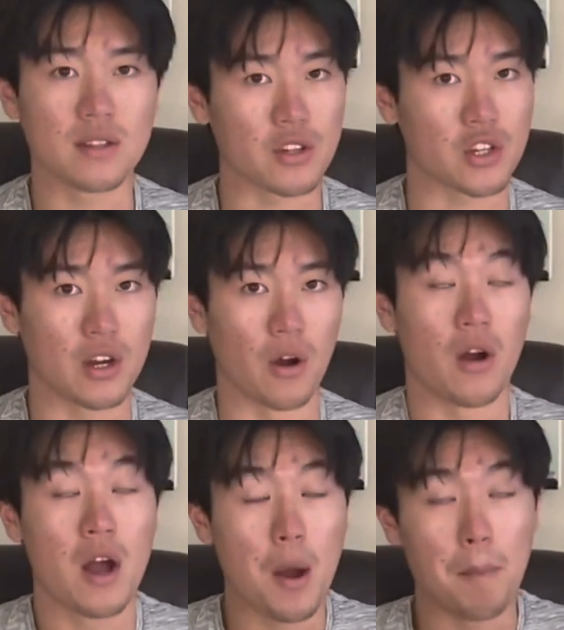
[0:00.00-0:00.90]
the show.
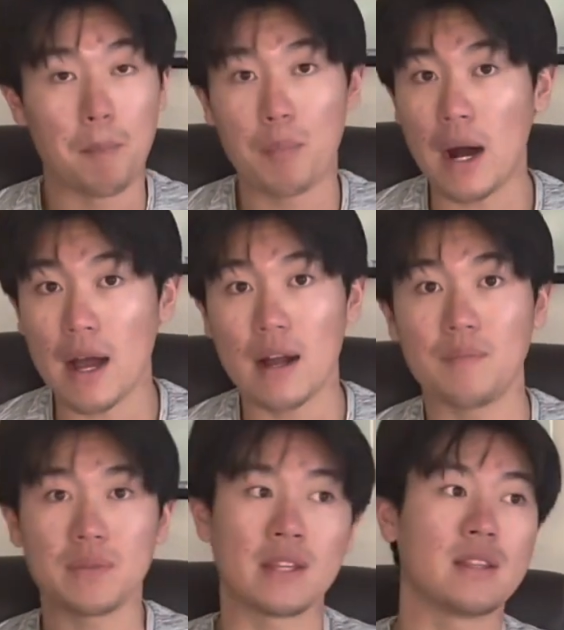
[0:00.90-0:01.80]
But
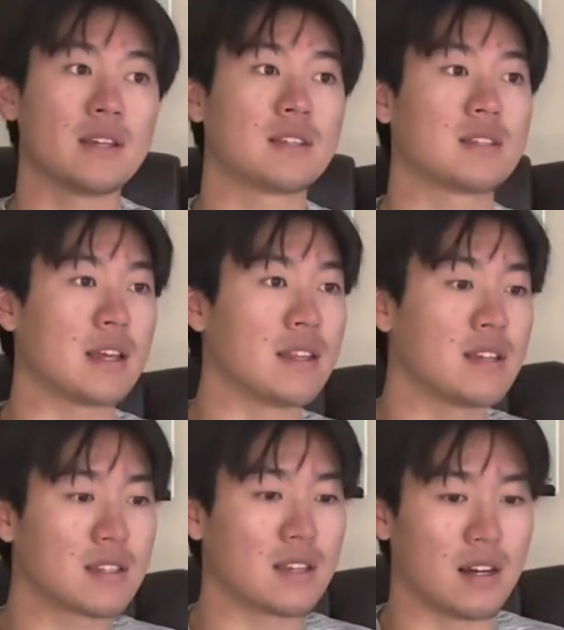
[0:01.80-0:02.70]
in this
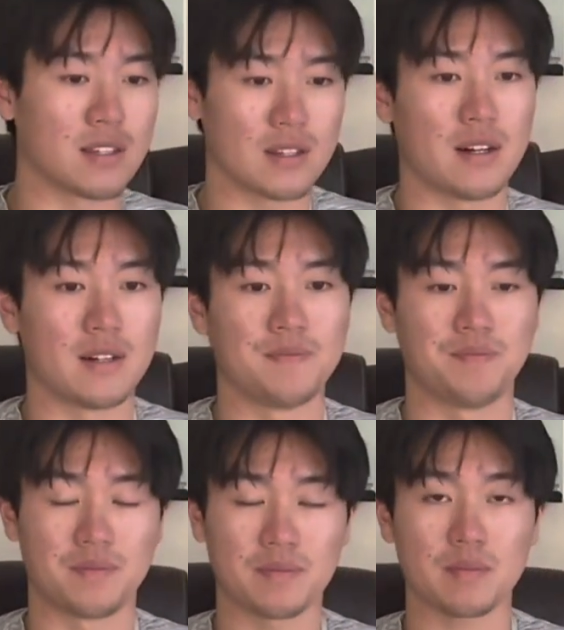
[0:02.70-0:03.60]
song,
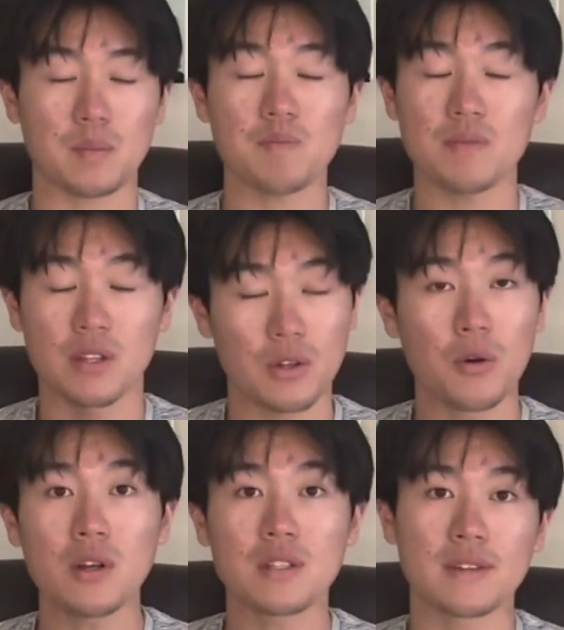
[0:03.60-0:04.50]
the
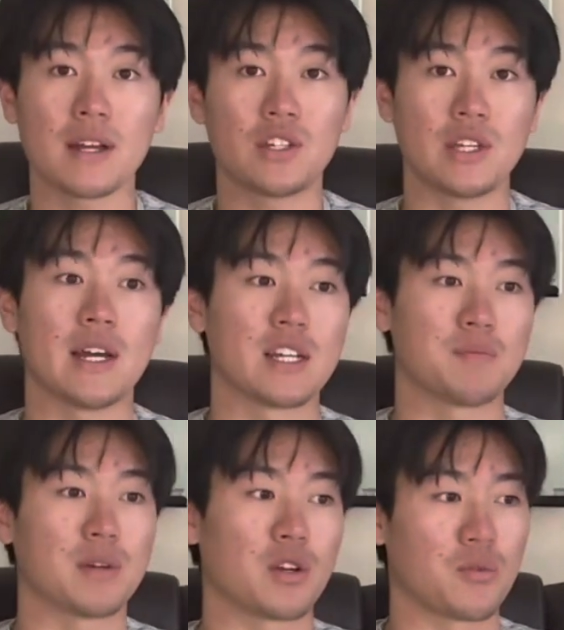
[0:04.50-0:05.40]
chorus is catchy, yes,
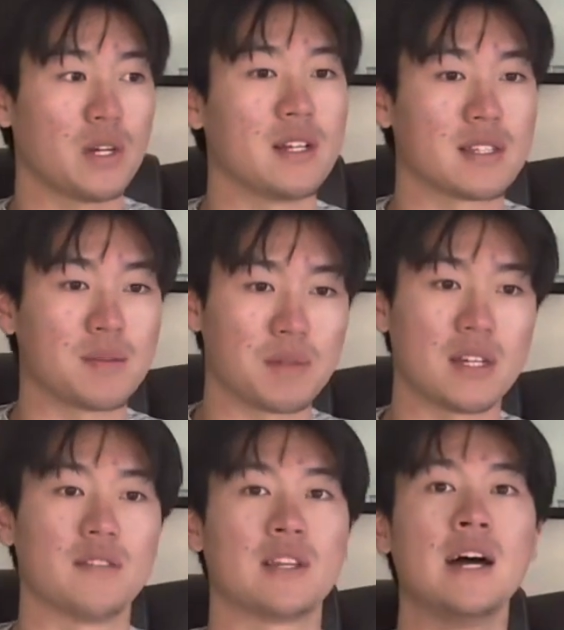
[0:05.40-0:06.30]
but Gorillaz
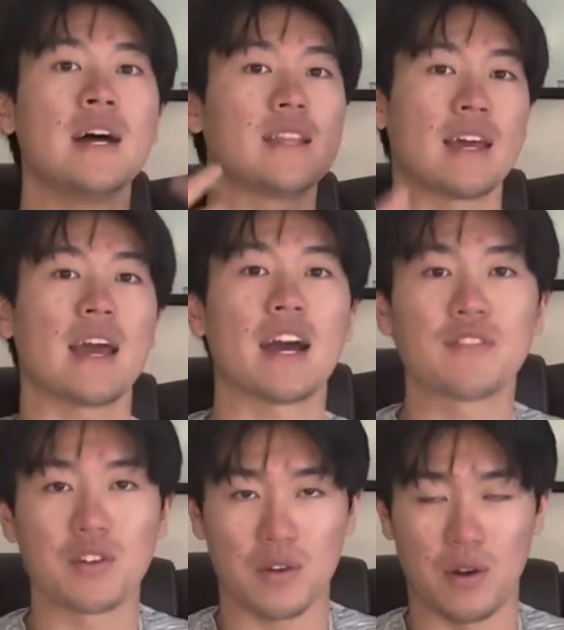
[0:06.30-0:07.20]
themselves, they
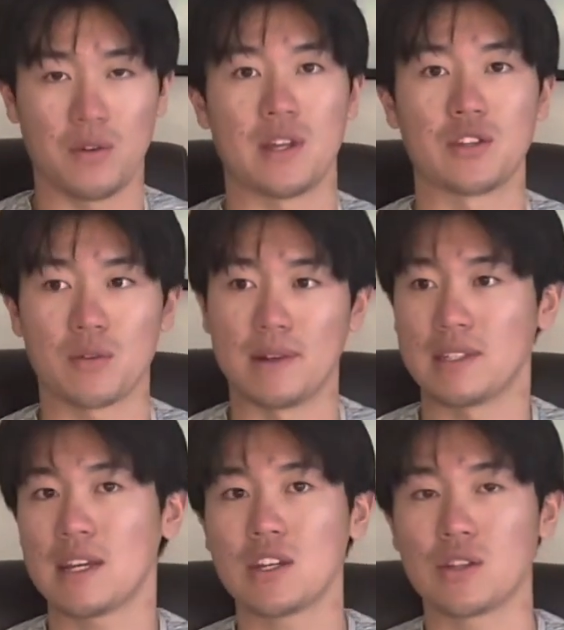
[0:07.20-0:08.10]
have their own
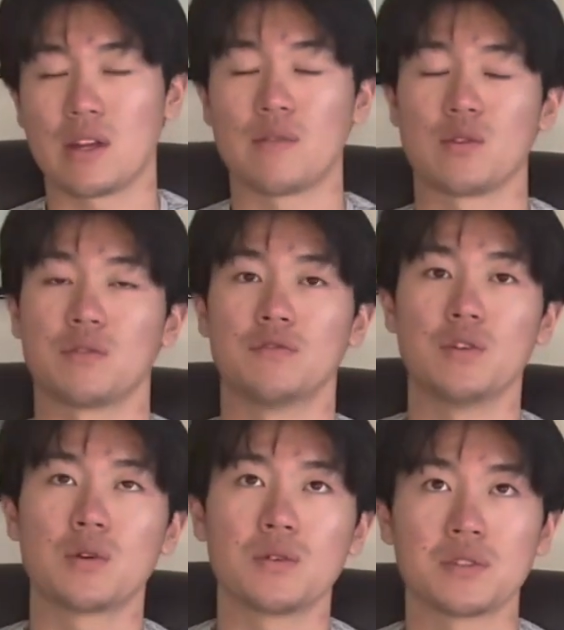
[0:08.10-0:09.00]
instrumentation, they have their own
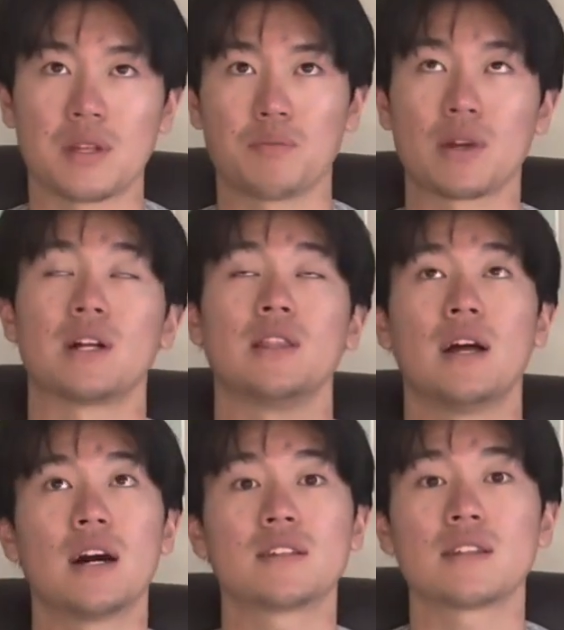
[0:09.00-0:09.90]
vocals, they bring a
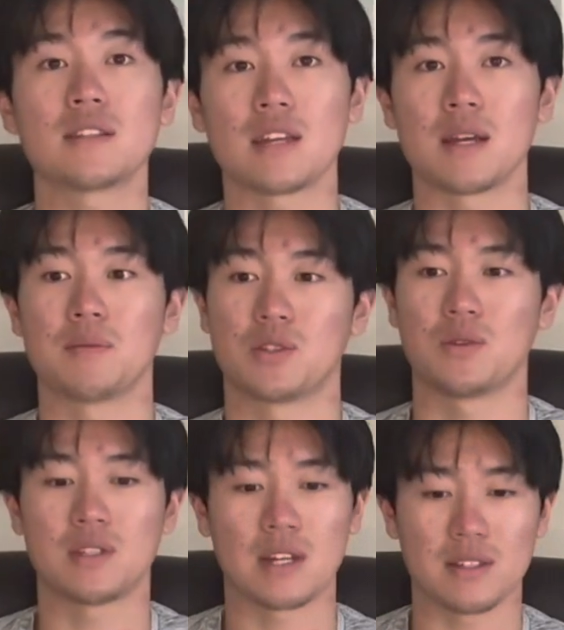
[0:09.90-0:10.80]
lot to the table, so
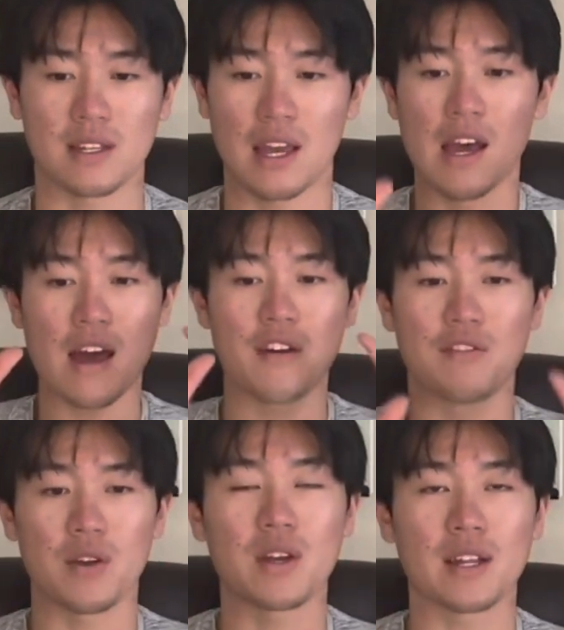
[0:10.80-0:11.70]
it sounds like a
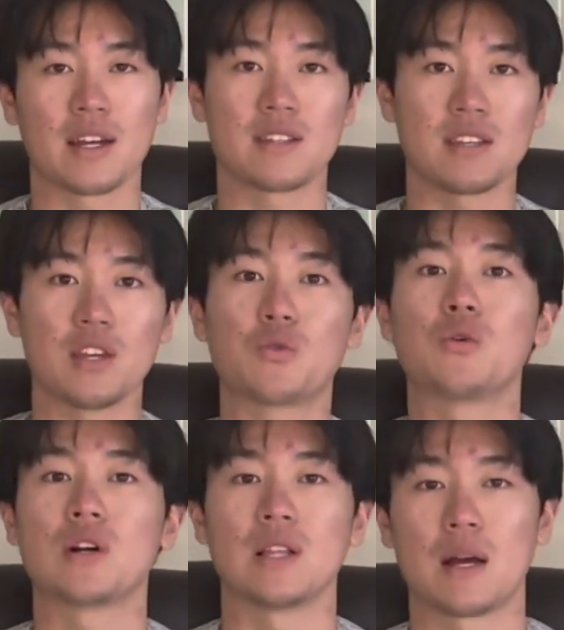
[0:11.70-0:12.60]
very nice equal
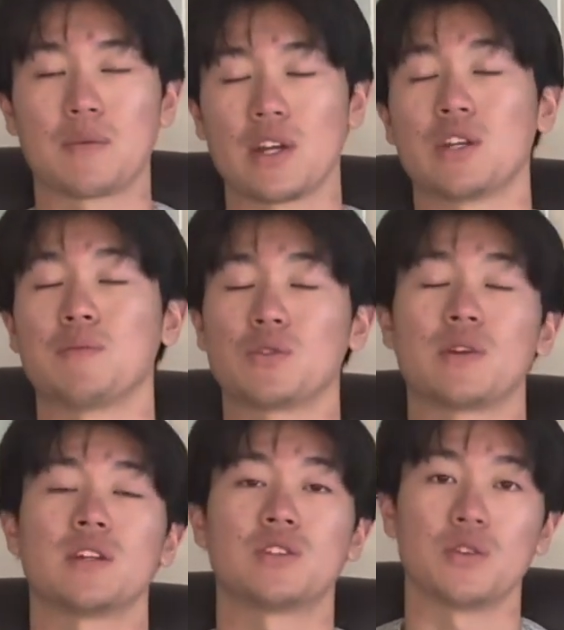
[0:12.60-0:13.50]
collaboration between
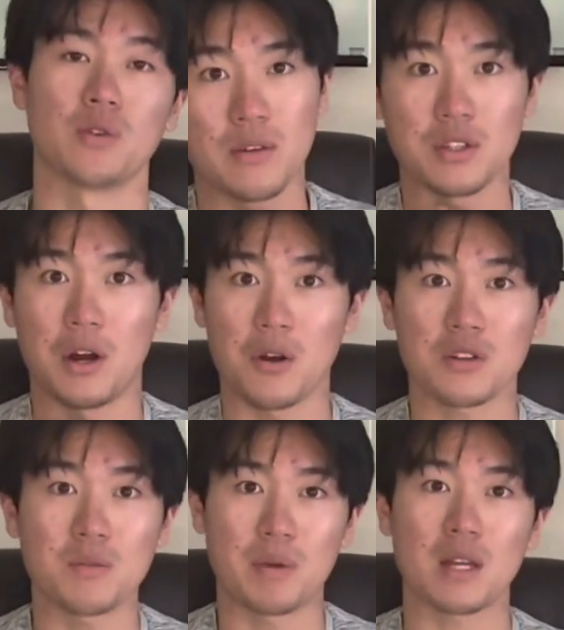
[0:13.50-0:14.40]
the two. It was hard
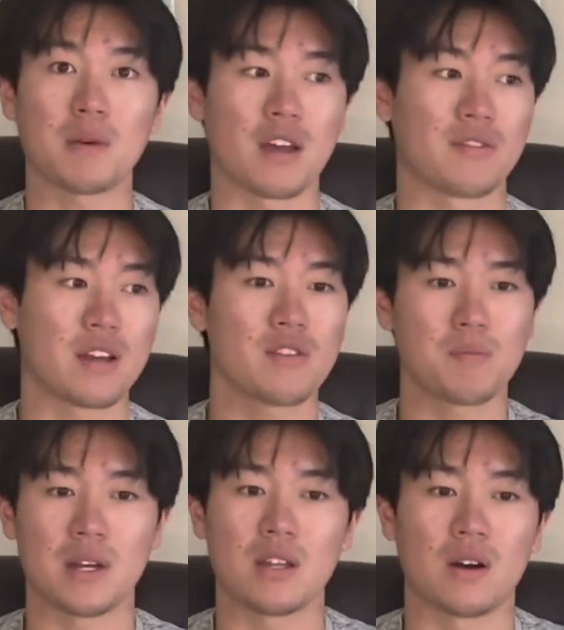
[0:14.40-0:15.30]
to pick my favorite,
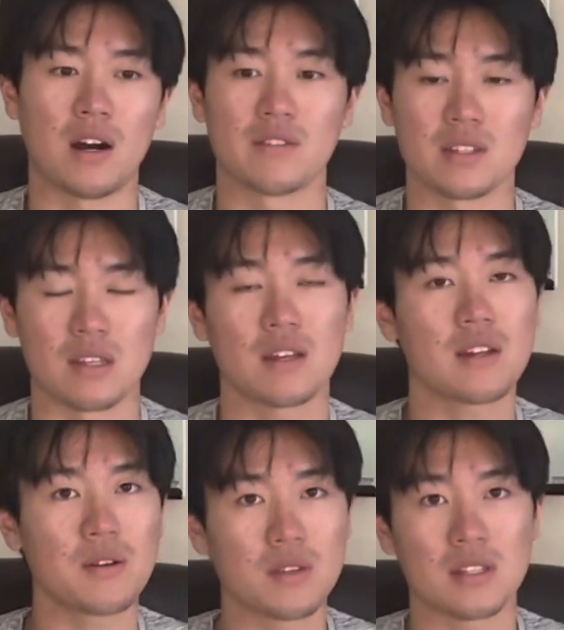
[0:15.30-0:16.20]
but you know, obviously you gotta
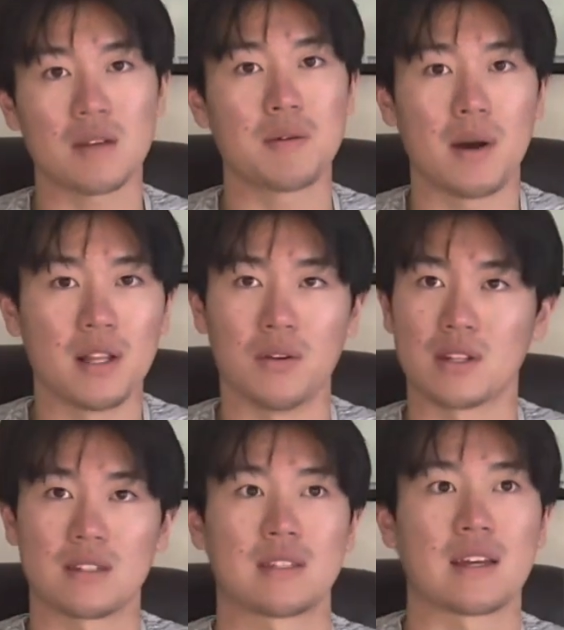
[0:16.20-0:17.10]
go with the Tame Impala one,
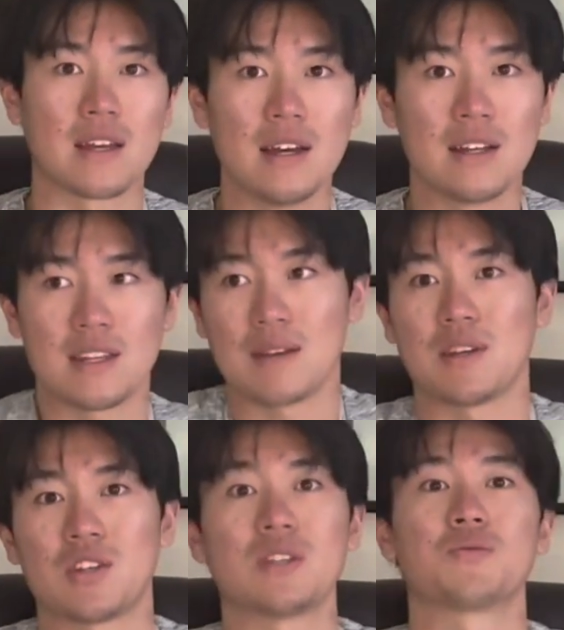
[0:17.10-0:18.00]
because like, damn,
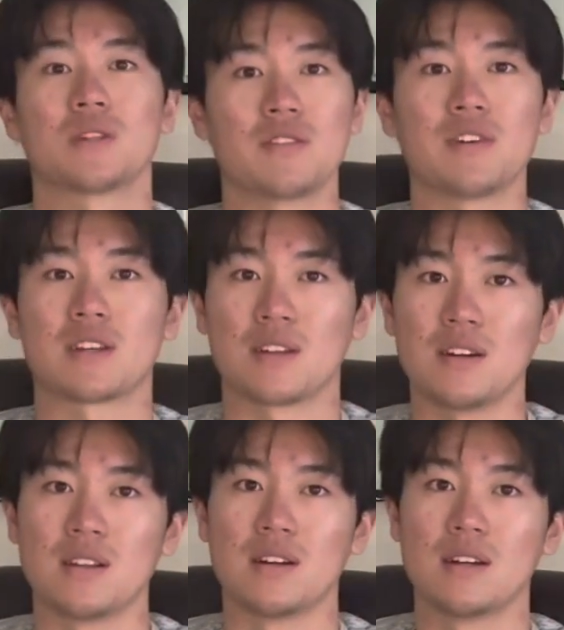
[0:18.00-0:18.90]
that shit's really fucking
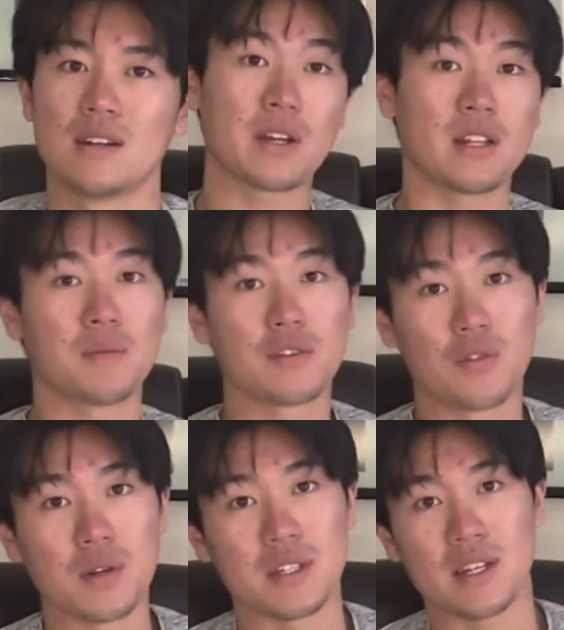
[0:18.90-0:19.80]
good. Okay, number
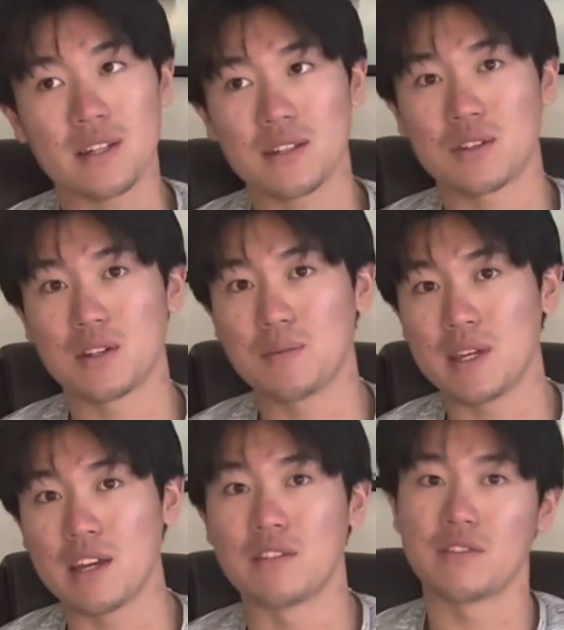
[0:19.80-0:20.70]
14 is gonna
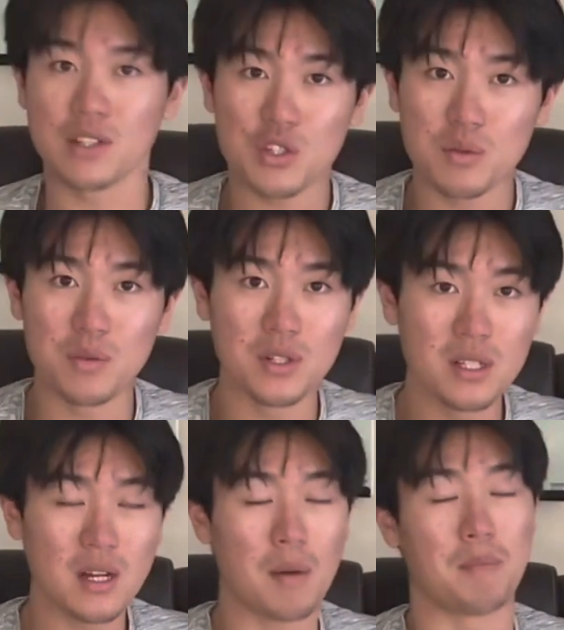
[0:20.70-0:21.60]
be
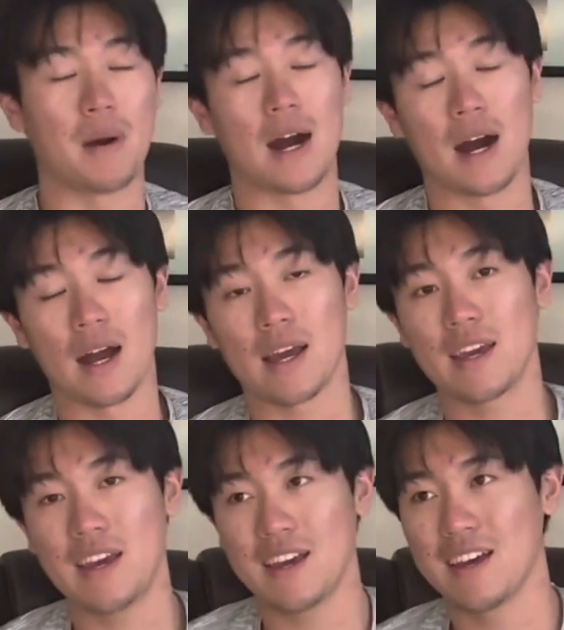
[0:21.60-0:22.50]
Invincible
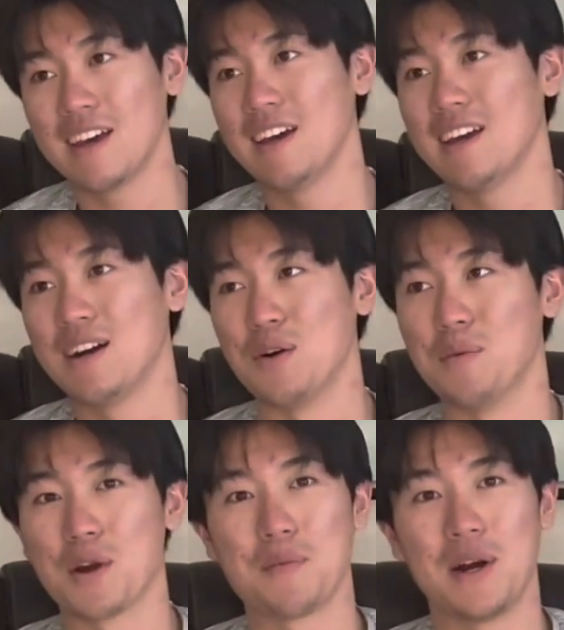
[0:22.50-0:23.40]
by
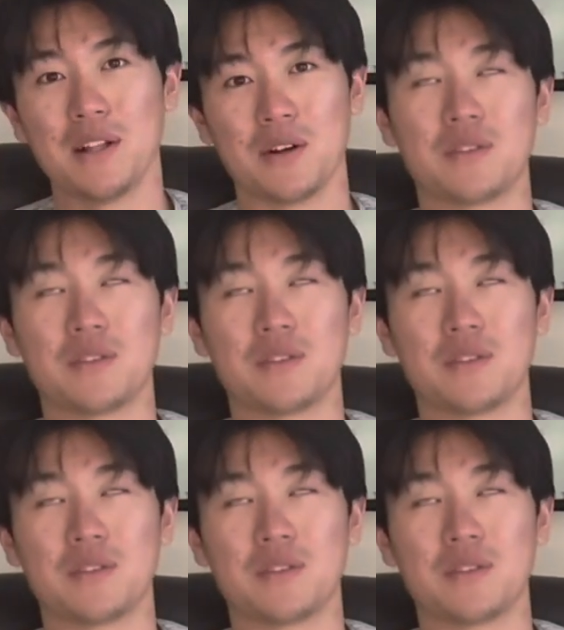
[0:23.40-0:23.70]
Omar Apollo.